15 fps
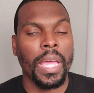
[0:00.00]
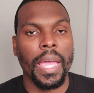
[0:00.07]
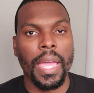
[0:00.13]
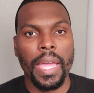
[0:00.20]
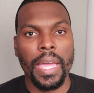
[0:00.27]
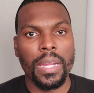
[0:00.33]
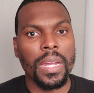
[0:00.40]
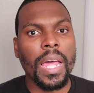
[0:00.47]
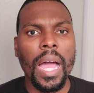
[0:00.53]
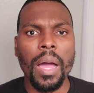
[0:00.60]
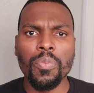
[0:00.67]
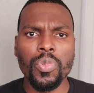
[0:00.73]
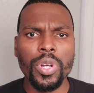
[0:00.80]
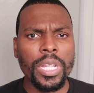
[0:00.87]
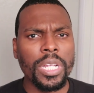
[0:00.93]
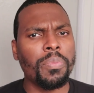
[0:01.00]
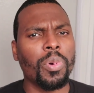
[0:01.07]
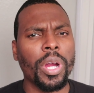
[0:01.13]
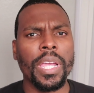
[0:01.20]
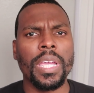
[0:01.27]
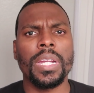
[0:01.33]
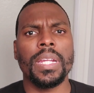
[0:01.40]
And I'm really
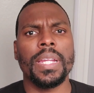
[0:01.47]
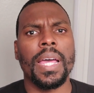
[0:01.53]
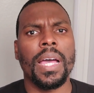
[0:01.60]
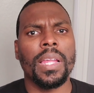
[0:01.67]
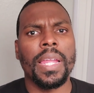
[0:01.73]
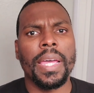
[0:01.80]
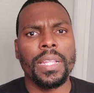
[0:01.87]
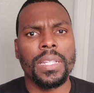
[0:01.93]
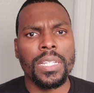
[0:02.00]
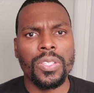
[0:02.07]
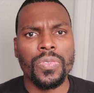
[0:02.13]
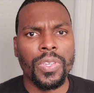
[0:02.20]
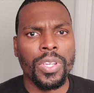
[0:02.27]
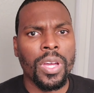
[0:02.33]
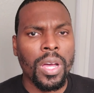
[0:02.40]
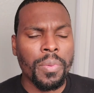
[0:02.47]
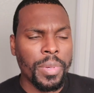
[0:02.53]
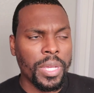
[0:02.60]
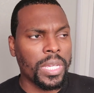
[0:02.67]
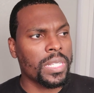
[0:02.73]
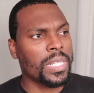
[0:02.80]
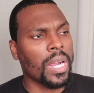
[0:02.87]
breaking it down like this for y'all
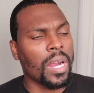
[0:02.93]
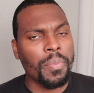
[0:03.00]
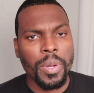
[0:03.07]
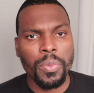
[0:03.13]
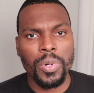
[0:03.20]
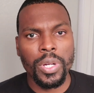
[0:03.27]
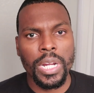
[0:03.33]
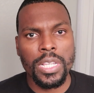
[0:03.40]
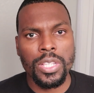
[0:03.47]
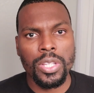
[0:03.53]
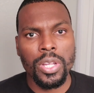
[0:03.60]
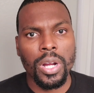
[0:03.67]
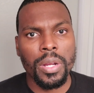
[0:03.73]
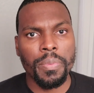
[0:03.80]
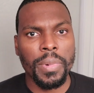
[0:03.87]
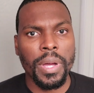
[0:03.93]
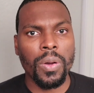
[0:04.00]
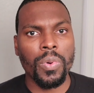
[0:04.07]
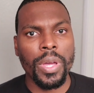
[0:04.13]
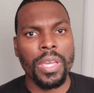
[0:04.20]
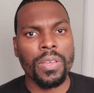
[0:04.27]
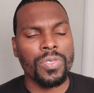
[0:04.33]
because I remember when I started my
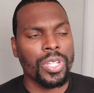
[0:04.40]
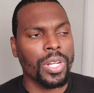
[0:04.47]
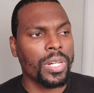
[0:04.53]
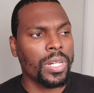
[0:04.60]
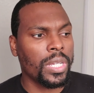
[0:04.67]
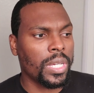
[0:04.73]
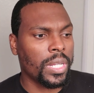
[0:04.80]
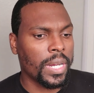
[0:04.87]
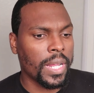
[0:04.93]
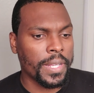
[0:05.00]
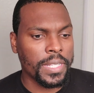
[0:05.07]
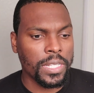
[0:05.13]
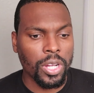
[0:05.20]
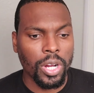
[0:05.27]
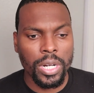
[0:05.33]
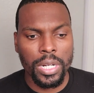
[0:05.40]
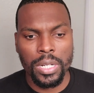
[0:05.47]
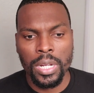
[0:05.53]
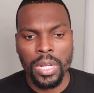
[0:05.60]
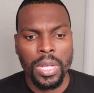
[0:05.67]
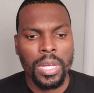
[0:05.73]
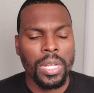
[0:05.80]
wave journey and I
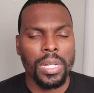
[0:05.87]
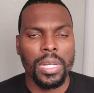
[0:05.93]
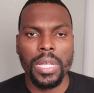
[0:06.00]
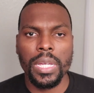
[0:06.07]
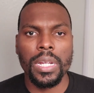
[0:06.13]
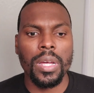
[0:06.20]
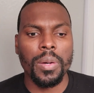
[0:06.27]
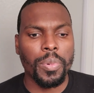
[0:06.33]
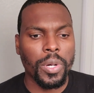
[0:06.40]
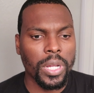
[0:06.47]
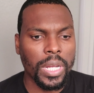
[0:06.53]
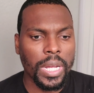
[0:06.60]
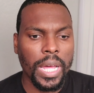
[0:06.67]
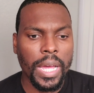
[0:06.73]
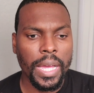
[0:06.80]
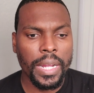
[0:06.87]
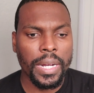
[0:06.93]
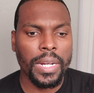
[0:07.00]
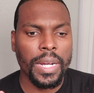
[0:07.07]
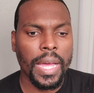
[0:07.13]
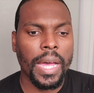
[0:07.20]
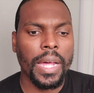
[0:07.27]
started looking up
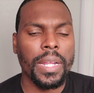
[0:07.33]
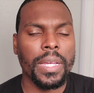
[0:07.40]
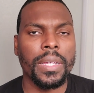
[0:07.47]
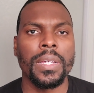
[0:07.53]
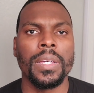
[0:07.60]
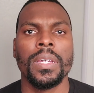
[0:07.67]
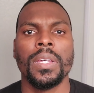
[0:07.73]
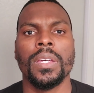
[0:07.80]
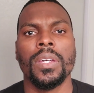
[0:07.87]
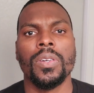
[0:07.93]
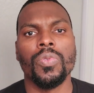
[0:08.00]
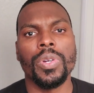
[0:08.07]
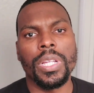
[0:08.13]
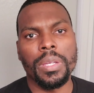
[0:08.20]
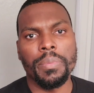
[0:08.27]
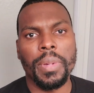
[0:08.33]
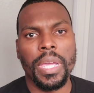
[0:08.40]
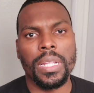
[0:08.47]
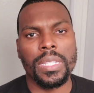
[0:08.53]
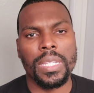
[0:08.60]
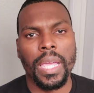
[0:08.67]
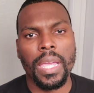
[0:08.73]
online how to really
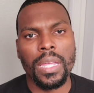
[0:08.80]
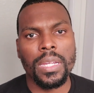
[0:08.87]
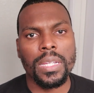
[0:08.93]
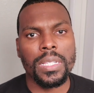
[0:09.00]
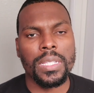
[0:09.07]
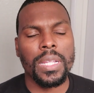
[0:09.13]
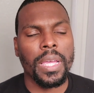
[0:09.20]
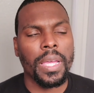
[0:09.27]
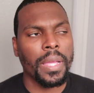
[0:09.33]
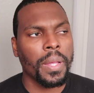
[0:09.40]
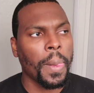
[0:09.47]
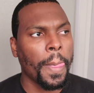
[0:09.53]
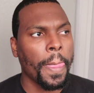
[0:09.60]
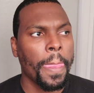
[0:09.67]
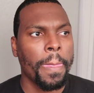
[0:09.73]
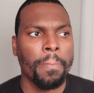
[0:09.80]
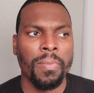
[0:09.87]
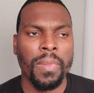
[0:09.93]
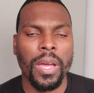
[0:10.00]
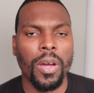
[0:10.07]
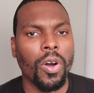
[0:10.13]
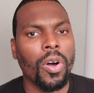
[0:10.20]
maintain this thing,
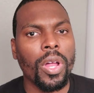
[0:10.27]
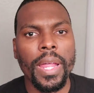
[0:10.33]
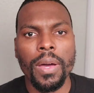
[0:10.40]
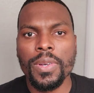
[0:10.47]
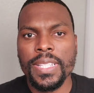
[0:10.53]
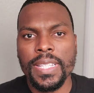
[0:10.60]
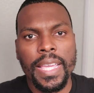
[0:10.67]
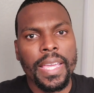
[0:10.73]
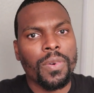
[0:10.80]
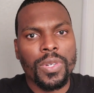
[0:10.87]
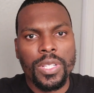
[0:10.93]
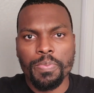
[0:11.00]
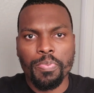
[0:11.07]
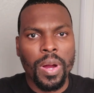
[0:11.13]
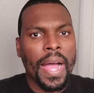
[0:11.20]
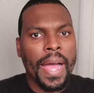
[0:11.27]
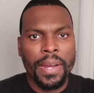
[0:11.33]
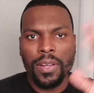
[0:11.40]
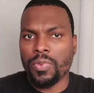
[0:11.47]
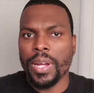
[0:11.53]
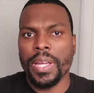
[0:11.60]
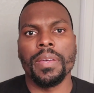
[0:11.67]
all I was getting was
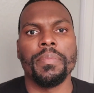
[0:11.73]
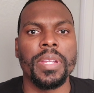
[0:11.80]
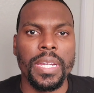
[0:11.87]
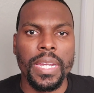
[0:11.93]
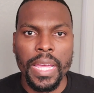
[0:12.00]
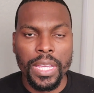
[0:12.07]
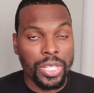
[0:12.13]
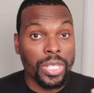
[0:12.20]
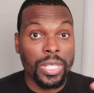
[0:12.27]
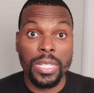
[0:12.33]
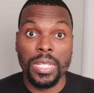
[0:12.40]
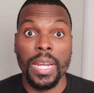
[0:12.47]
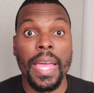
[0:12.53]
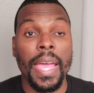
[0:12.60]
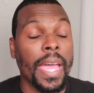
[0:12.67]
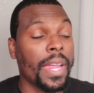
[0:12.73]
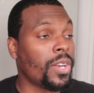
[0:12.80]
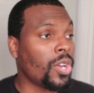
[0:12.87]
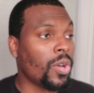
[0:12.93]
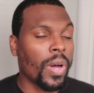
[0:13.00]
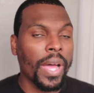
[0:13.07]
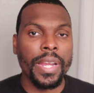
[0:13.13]
product recommendations and I had
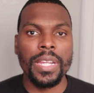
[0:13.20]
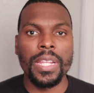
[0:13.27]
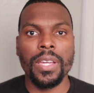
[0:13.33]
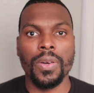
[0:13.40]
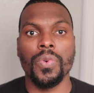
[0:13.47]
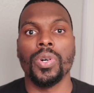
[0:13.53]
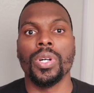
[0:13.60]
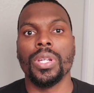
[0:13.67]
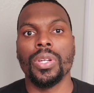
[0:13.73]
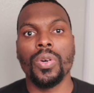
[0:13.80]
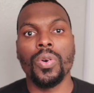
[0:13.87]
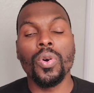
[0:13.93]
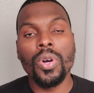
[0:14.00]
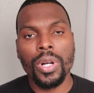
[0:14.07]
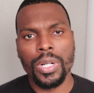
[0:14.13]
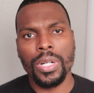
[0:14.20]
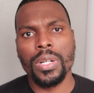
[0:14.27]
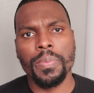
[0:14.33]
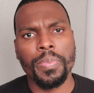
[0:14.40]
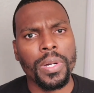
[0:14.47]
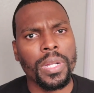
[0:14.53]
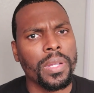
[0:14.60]
no idea what order
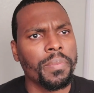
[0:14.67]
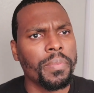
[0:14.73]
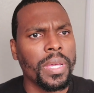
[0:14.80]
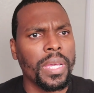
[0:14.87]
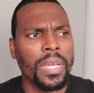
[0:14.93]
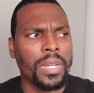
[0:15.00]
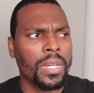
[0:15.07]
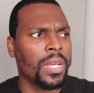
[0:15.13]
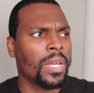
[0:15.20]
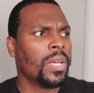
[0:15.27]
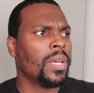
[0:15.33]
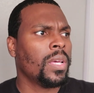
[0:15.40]
to put them in,